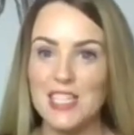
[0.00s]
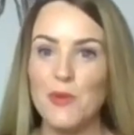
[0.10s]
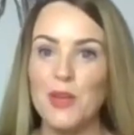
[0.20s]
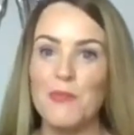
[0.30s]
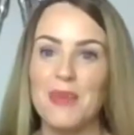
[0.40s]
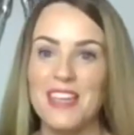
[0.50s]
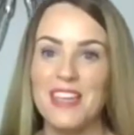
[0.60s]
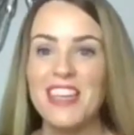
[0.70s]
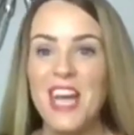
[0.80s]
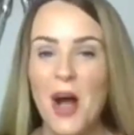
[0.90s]
I want to be
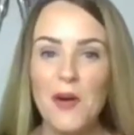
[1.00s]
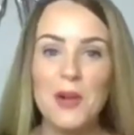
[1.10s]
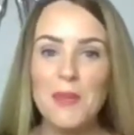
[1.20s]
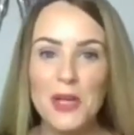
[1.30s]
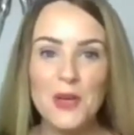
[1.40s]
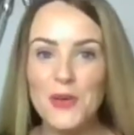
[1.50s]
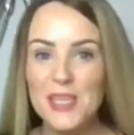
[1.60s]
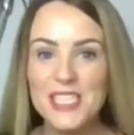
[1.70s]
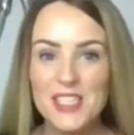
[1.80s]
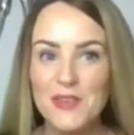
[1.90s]

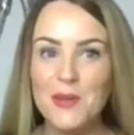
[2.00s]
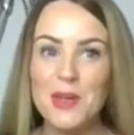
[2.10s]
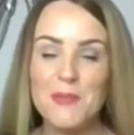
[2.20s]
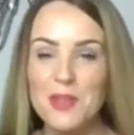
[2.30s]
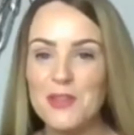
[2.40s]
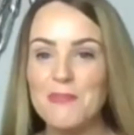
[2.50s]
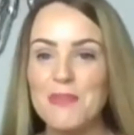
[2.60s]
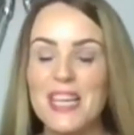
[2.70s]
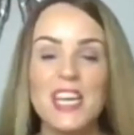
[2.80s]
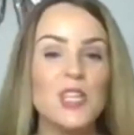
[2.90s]
annoyed if I want to be
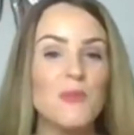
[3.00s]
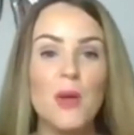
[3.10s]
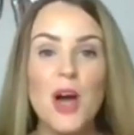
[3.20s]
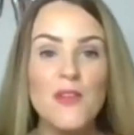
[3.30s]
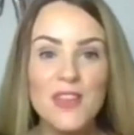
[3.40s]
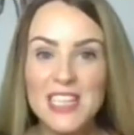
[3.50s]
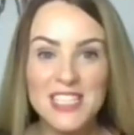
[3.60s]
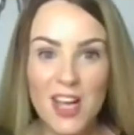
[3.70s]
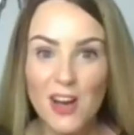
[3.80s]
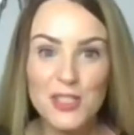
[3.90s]
grumpy. And you're perfectly
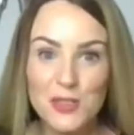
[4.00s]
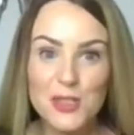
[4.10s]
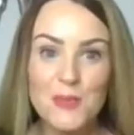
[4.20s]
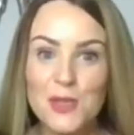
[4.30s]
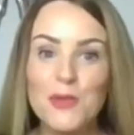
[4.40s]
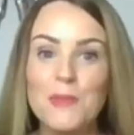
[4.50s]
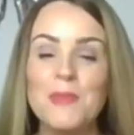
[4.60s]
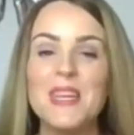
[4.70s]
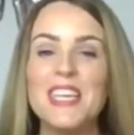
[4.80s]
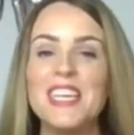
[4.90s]
entitled to be
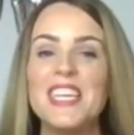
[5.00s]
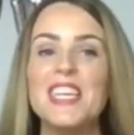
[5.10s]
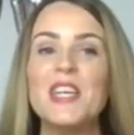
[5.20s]
grumpy.